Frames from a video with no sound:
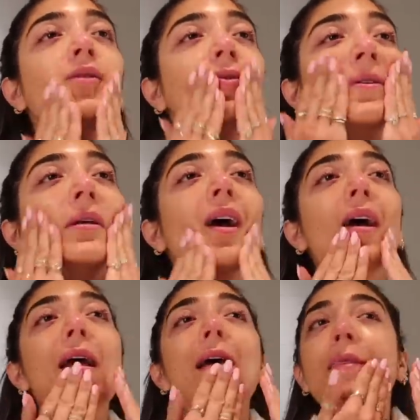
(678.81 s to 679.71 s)
And
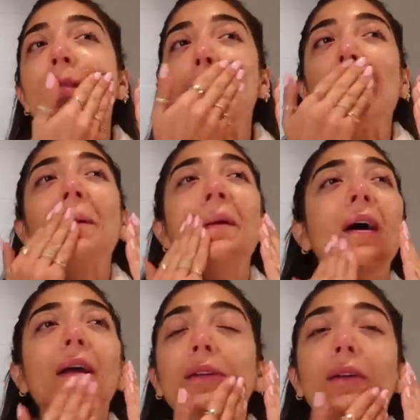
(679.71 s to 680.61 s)
get in there
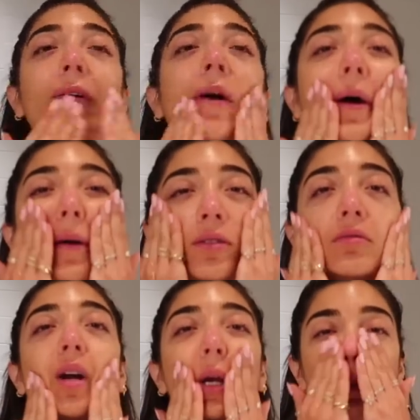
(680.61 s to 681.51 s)
nice and
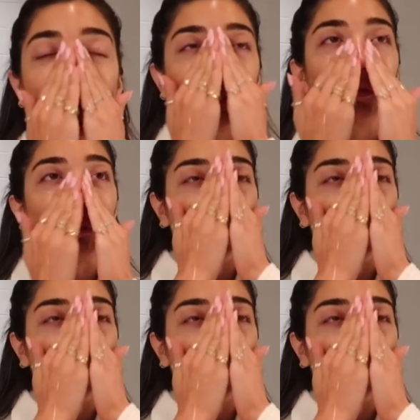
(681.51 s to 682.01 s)
hydrating from